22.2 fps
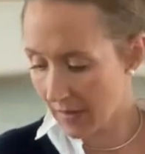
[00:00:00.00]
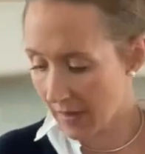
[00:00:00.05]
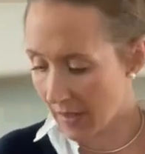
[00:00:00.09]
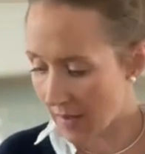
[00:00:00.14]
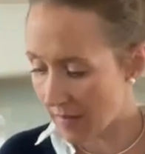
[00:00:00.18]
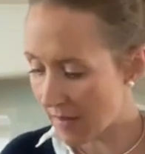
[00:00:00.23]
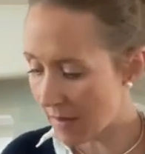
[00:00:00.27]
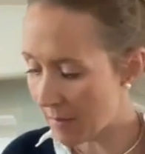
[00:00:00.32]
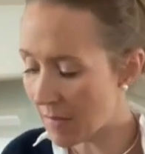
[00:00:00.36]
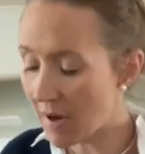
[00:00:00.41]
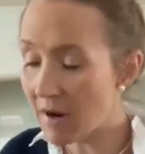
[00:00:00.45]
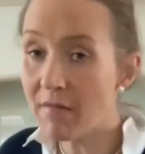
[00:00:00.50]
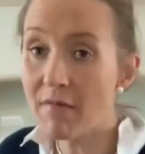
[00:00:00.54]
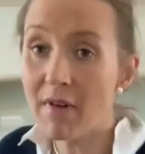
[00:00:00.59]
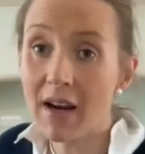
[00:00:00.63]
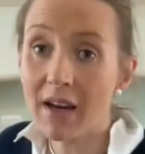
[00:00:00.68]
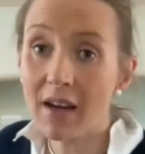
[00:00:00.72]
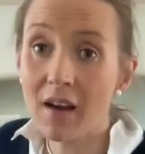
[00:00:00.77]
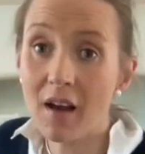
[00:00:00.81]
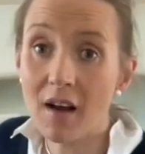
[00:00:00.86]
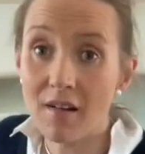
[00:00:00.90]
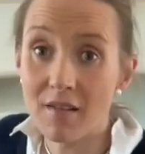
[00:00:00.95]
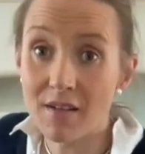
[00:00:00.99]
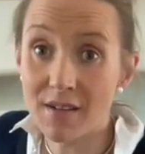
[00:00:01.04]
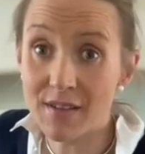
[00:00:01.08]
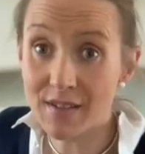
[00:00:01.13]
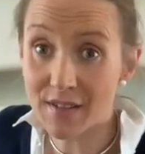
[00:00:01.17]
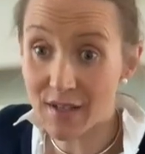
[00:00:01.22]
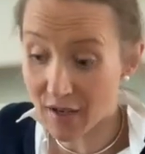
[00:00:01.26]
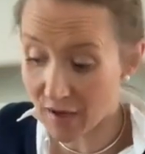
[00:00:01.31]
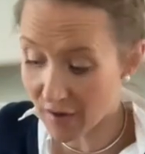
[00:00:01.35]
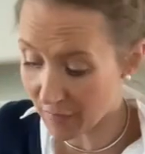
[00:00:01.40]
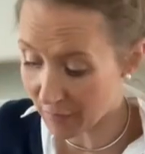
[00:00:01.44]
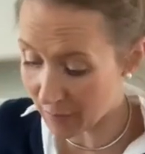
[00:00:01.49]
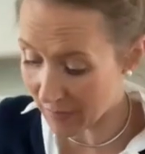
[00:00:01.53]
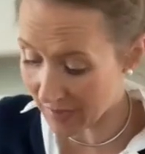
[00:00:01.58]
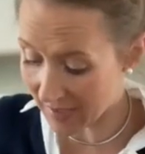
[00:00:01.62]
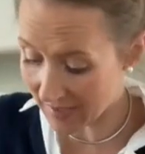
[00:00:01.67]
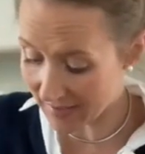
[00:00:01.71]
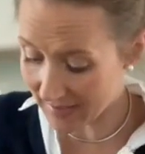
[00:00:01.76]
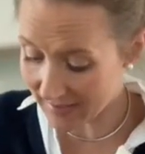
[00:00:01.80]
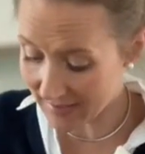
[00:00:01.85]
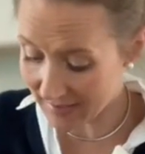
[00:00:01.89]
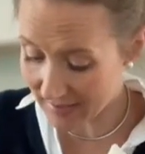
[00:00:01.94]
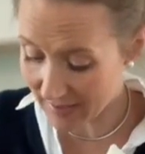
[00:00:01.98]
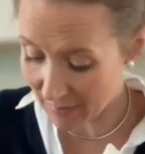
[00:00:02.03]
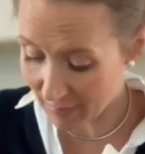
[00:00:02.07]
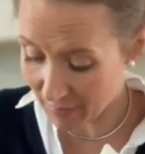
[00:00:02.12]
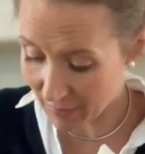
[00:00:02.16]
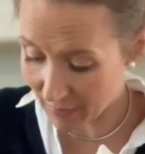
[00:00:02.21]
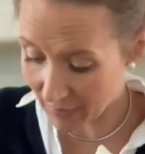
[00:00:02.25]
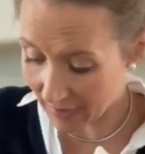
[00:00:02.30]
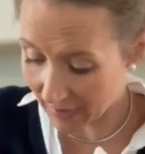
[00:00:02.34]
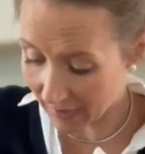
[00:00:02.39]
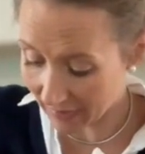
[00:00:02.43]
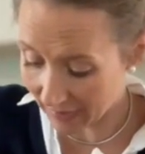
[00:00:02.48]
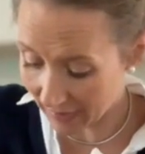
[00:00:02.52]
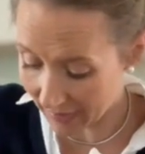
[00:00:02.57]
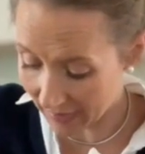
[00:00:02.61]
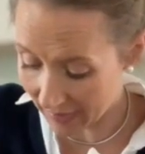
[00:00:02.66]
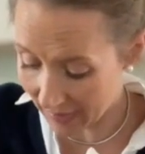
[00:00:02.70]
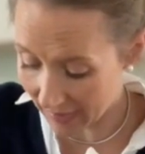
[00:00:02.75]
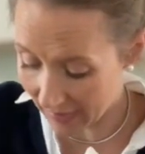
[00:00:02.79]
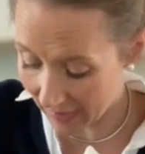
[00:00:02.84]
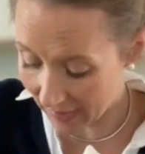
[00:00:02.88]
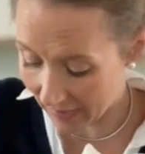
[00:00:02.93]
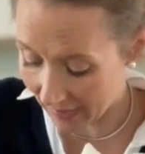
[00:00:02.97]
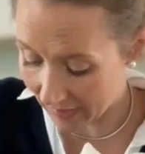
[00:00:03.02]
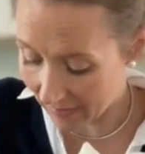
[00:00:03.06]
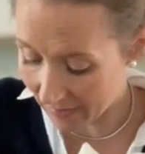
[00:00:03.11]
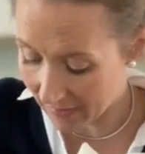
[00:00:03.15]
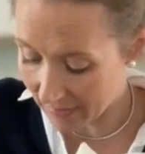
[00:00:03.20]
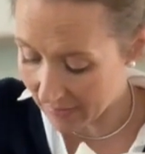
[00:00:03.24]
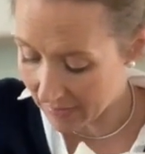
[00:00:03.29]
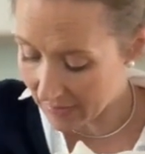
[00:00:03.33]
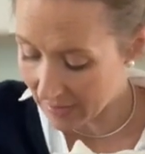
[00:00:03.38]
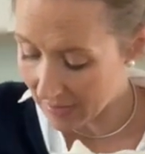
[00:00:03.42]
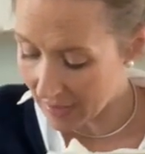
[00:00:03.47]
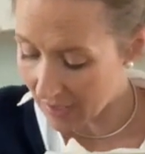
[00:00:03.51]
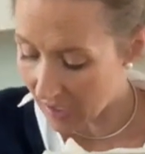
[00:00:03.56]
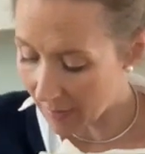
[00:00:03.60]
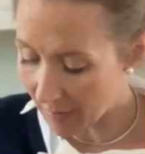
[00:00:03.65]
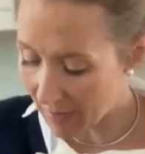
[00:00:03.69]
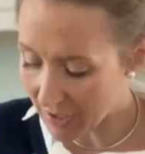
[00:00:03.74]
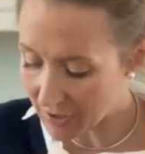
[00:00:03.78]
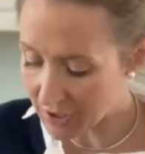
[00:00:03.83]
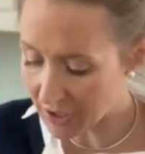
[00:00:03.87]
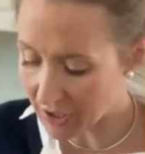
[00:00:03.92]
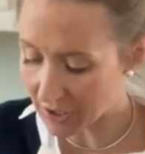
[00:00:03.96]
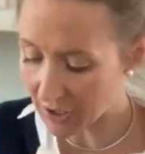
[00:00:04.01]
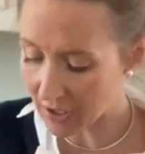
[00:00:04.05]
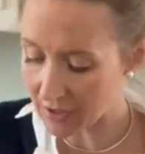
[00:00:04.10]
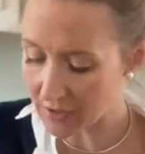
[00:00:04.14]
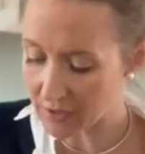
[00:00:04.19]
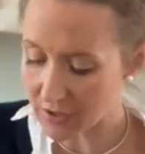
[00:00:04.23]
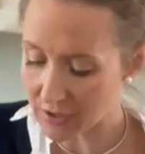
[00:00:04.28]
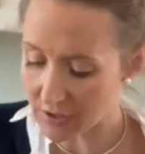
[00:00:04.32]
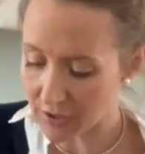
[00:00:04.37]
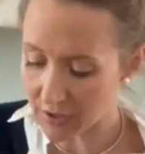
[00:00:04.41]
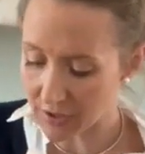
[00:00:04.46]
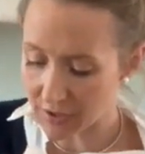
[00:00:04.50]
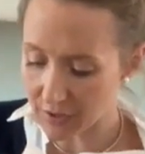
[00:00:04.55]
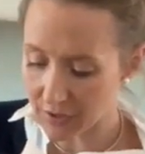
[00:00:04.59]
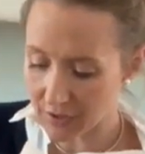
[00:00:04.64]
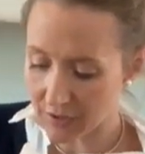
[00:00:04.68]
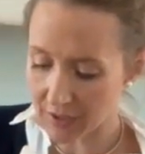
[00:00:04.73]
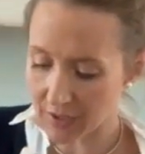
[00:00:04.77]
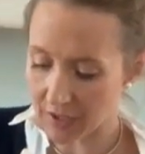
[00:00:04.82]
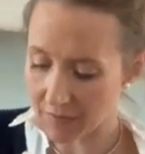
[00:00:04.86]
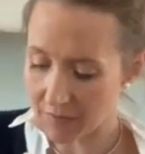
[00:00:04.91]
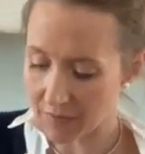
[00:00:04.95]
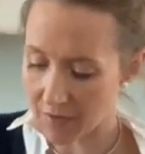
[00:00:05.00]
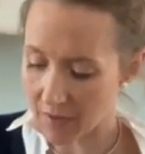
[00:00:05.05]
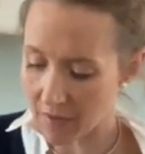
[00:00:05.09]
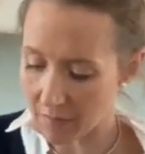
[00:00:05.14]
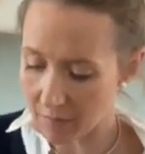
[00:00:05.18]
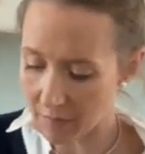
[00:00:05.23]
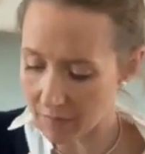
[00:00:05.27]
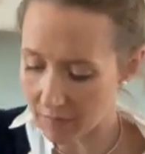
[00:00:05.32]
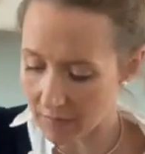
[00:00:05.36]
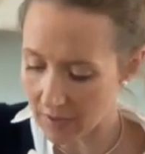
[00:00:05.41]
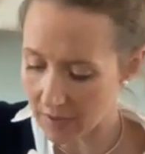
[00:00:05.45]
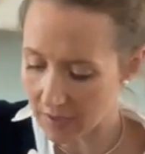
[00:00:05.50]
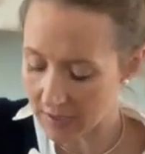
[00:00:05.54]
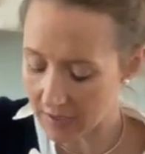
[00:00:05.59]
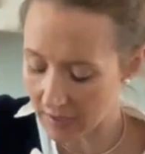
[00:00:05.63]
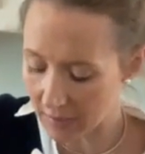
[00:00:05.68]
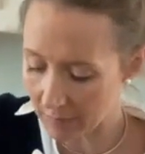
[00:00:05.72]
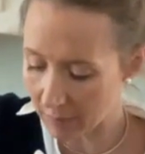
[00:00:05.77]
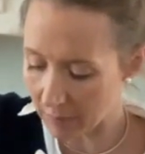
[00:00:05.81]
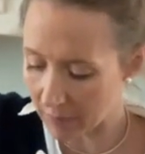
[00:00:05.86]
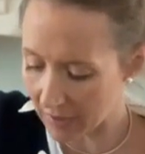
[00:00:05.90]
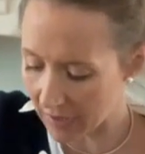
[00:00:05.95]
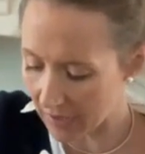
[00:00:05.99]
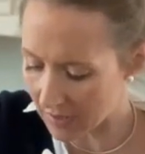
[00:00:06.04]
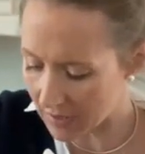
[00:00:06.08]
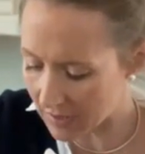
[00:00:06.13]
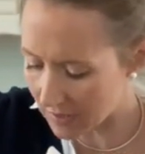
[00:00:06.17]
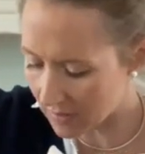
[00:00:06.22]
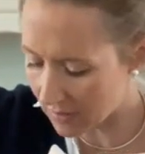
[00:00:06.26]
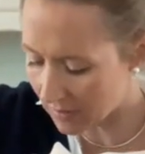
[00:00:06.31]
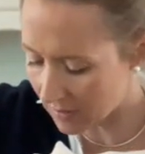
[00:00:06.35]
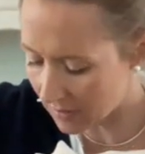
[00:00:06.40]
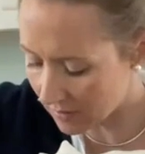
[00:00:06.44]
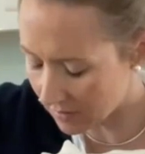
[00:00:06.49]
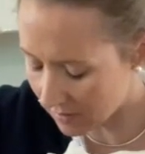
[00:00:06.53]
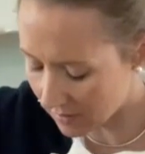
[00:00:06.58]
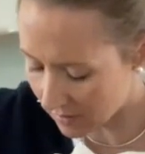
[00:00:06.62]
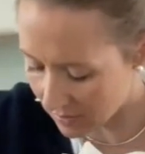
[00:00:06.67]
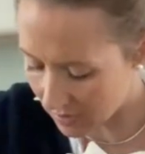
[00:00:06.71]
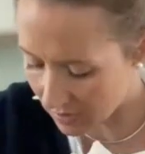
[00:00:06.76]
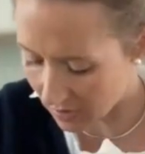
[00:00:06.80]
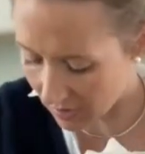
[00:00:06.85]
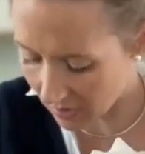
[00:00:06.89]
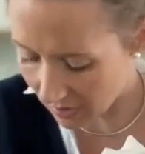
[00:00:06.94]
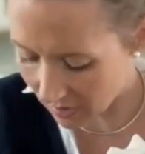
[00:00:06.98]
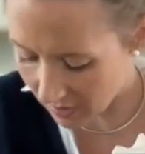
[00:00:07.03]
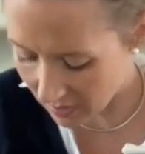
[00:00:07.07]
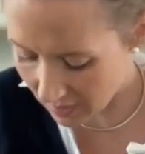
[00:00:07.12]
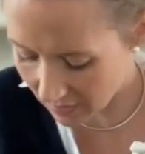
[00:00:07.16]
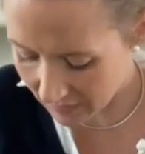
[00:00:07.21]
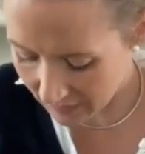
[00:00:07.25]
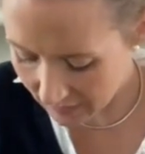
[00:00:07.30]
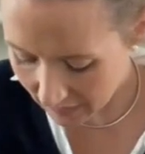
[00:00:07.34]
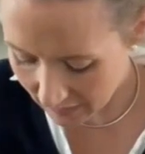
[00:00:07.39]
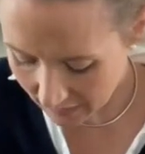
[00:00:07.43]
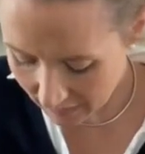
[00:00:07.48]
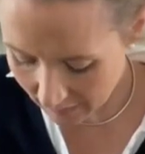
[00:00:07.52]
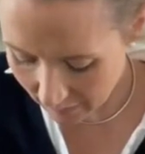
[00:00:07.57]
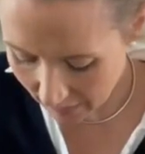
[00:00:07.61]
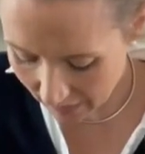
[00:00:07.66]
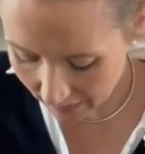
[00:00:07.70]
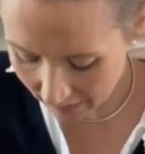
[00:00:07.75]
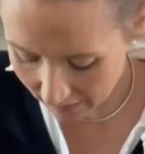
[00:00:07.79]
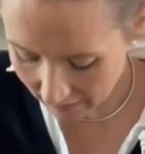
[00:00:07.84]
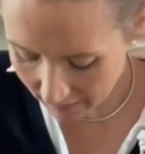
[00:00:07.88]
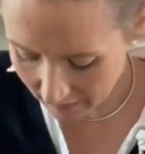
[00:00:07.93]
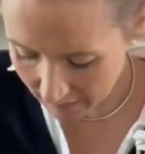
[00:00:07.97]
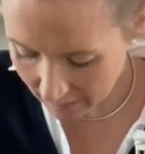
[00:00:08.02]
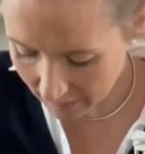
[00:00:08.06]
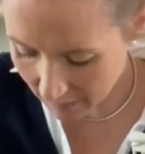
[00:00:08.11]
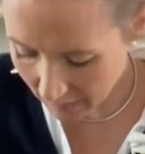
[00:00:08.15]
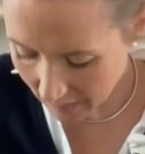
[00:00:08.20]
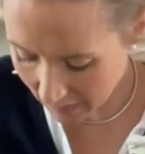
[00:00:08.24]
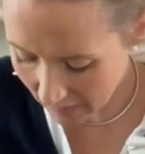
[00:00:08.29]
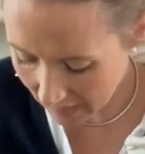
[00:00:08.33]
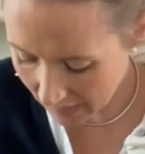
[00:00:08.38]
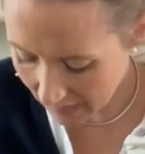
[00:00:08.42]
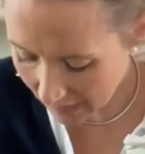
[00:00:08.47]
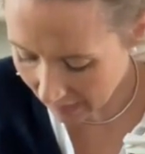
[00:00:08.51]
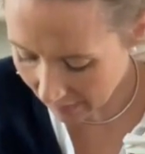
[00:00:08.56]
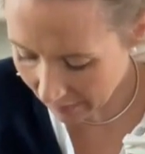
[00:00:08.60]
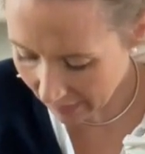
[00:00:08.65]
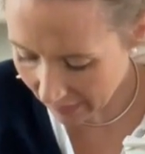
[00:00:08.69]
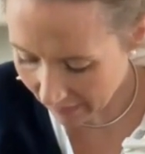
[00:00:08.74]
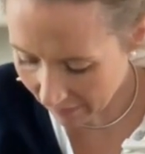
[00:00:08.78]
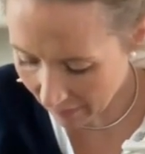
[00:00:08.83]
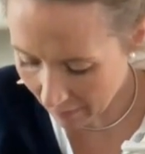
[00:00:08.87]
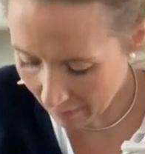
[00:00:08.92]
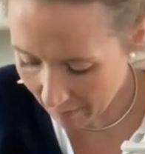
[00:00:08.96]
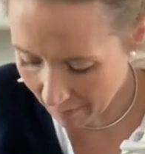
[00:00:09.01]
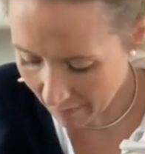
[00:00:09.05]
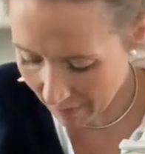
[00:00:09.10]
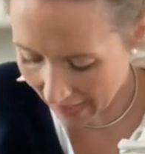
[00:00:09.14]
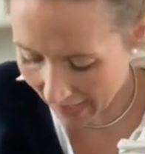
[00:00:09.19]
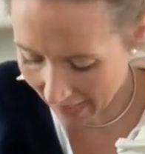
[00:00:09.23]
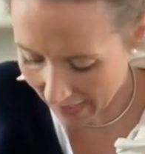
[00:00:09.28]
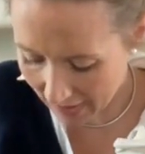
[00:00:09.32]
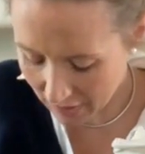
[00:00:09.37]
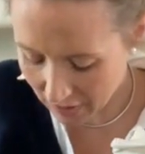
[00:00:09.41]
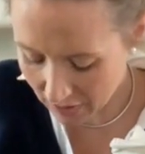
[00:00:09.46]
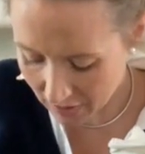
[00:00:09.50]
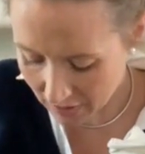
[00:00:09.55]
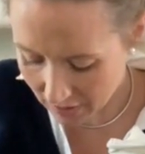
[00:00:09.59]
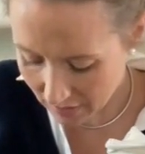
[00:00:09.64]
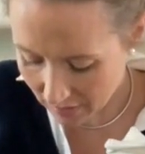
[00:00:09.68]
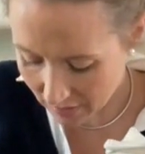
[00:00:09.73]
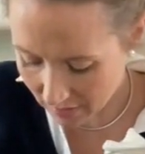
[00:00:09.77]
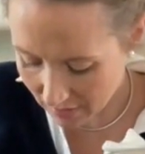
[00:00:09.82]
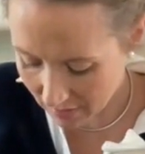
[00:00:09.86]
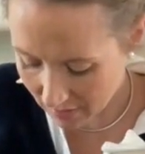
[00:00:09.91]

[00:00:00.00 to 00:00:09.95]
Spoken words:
And then my red currants that have been simmering in here, I'm actually going to give them a little bit, actually I can just use the back of the spoon, a little bit of a bash